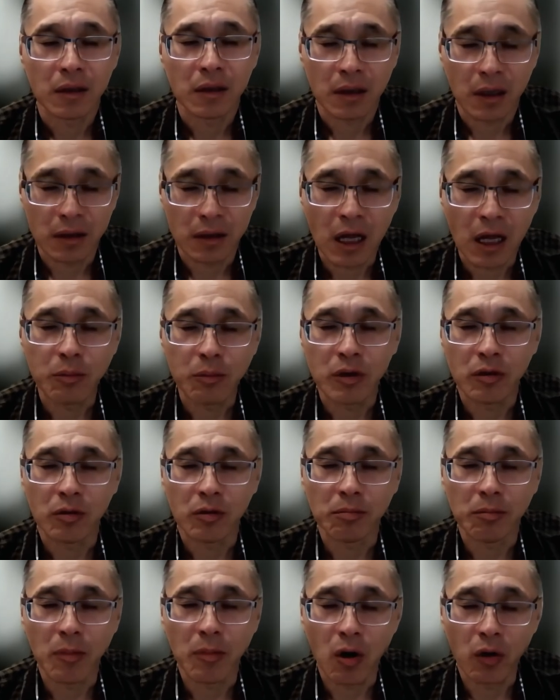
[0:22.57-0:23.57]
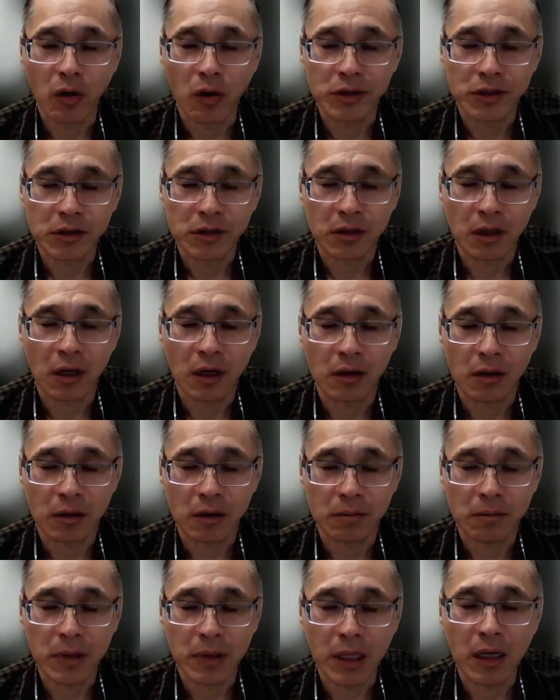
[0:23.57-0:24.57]
number of models,
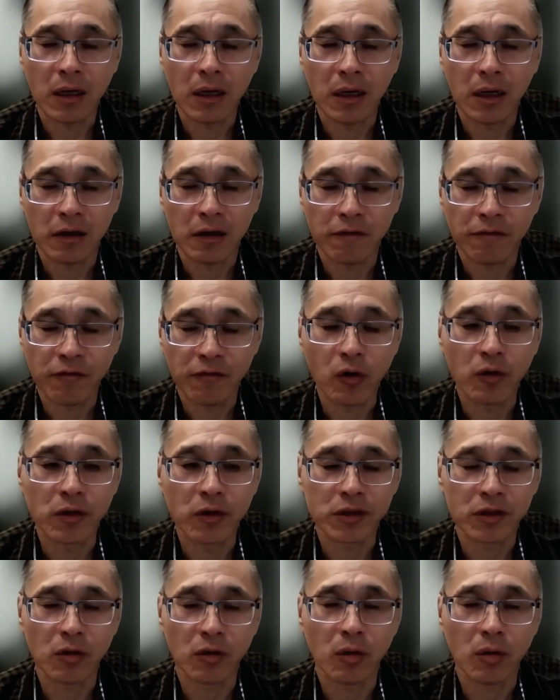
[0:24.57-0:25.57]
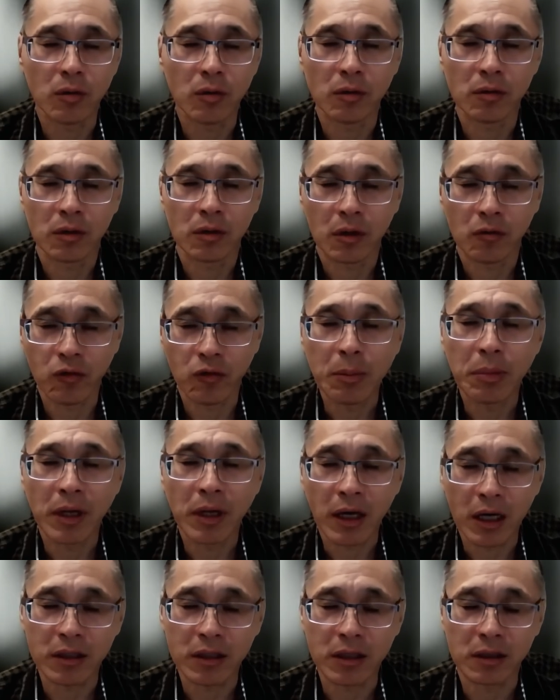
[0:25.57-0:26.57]
mainly focusing on
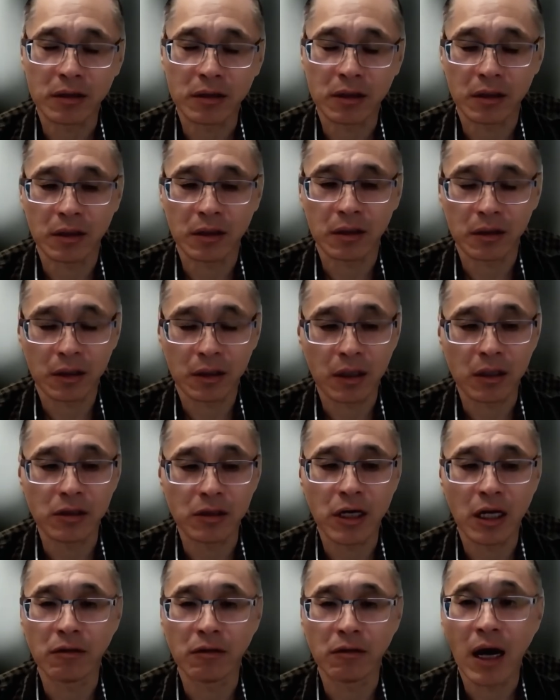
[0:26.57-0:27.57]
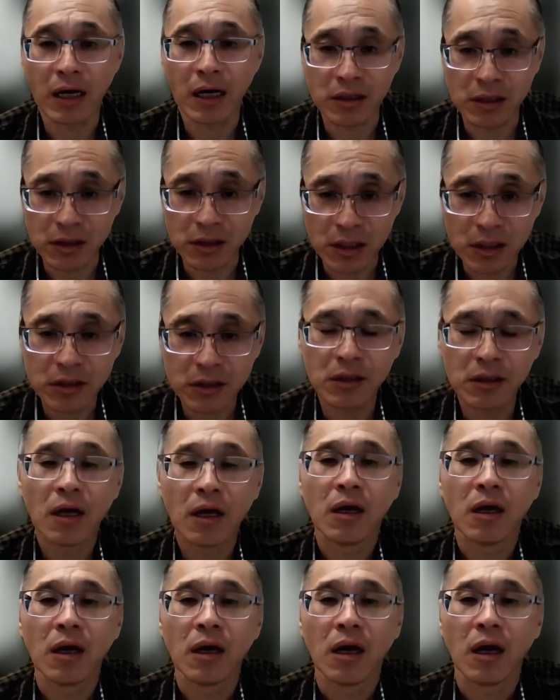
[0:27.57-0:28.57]
replicating the congenital heart disease.
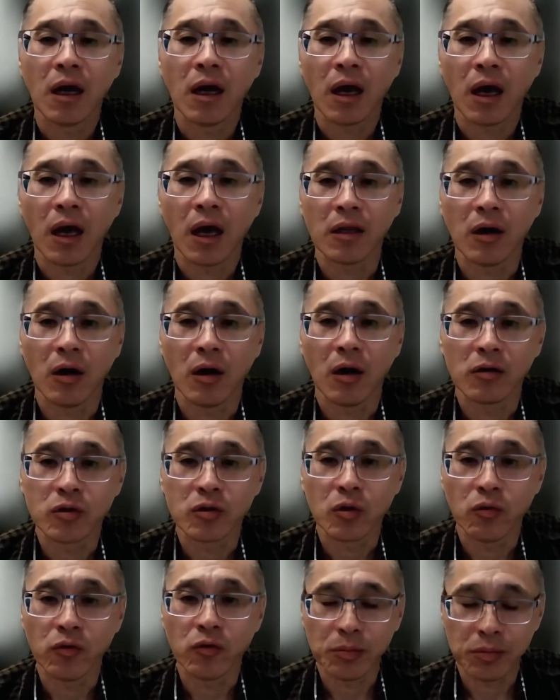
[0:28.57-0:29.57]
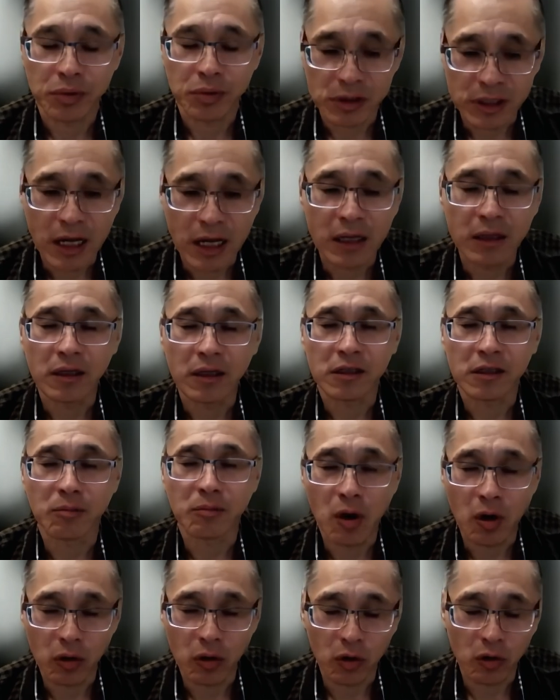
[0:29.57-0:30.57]
And also we present this
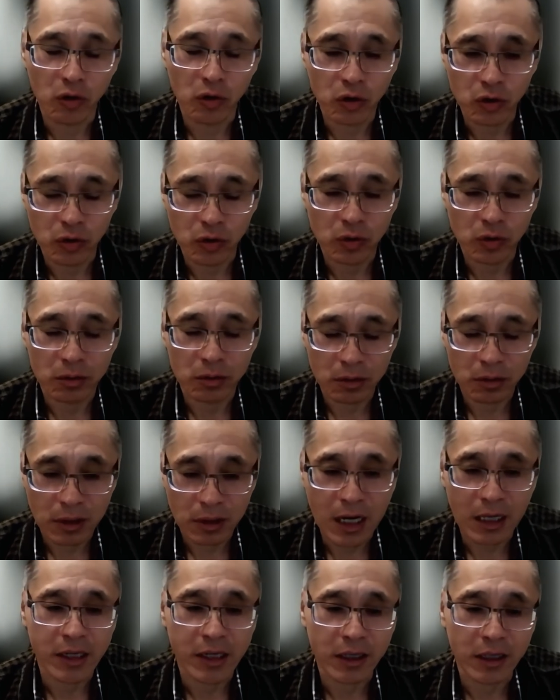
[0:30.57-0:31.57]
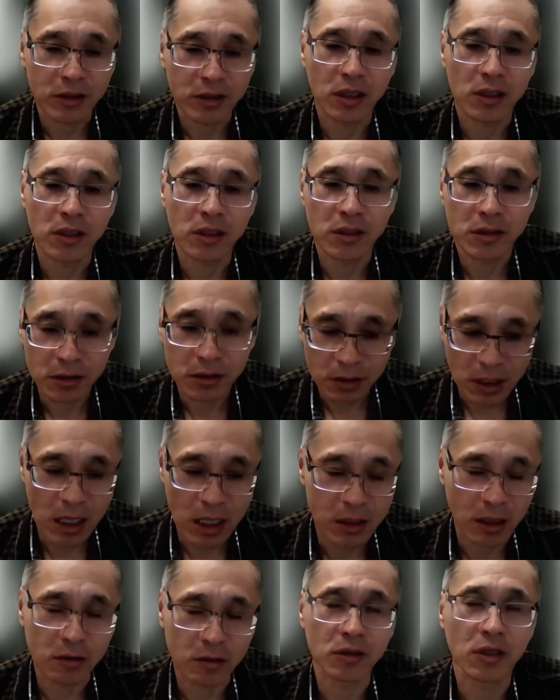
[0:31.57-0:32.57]
model to cardiac surgeons,
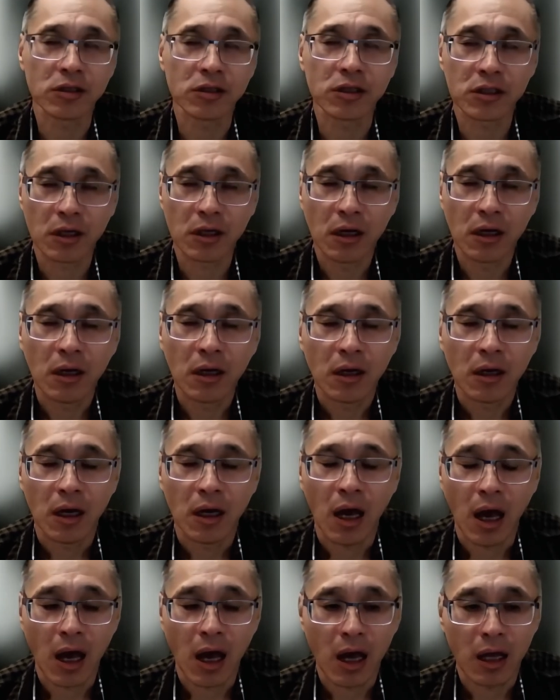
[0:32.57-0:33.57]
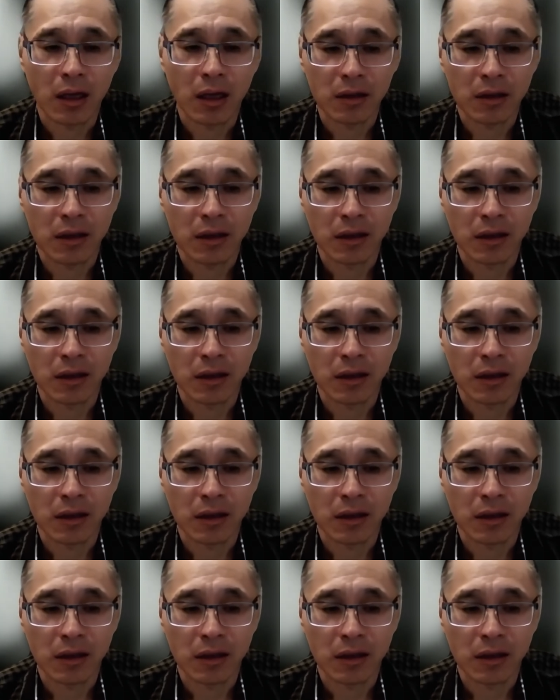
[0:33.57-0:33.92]
cardiologists, and